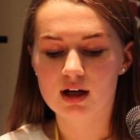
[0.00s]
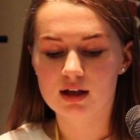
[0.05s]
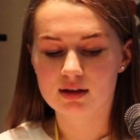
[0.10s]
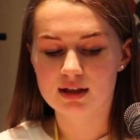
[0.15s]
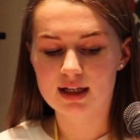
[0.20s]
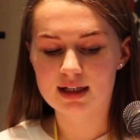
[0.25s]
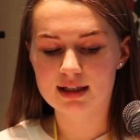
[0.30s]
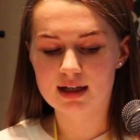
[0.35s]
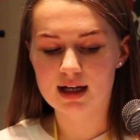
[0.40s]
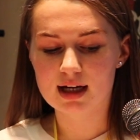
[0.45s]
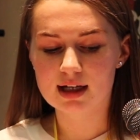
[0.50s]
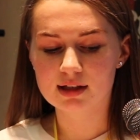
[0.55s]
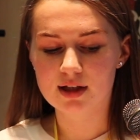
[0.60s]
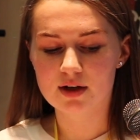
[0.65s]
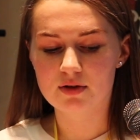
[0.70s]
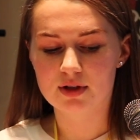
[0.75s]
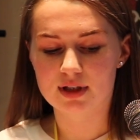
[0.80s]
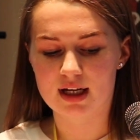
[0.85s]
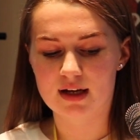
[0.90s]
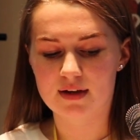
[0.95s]
This
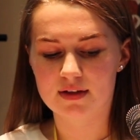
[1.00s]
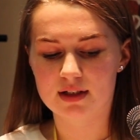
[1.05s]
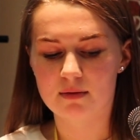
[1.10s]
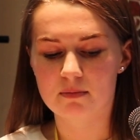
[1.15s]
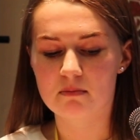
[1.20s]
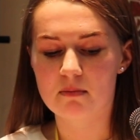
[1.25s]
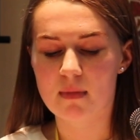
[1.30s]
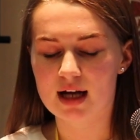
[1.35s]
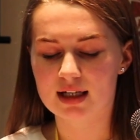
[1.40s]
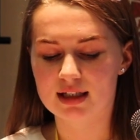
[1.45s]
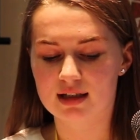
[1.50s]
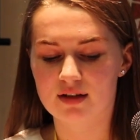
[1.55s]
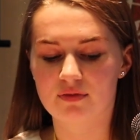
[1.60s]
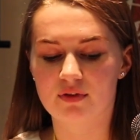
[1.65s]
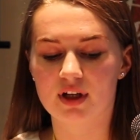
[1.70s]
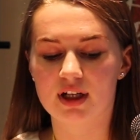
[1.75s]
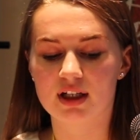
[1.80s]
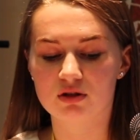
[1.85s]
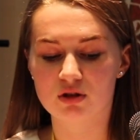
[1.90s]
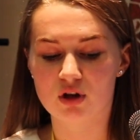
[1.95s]
diagnosis
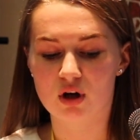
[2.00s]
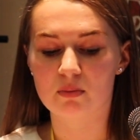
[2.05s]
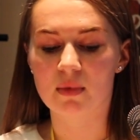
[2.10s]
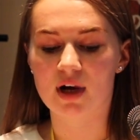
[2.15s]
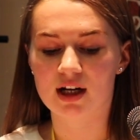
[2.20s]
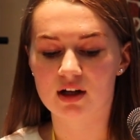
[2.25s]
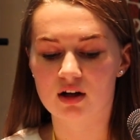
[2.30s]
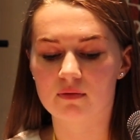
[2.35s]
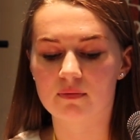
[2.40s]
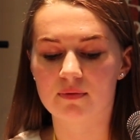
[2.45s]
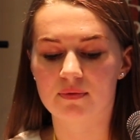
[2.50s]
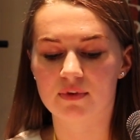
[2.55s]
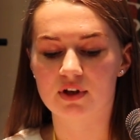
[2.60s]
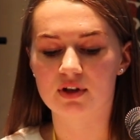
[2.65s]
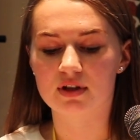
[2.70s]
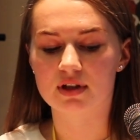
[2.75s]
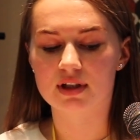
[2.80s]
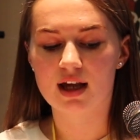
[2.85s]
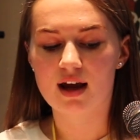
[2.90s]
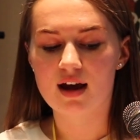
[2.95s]
massively knocked my
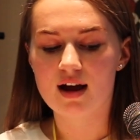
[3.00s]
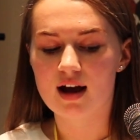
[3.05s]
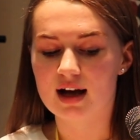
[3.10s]
confidence,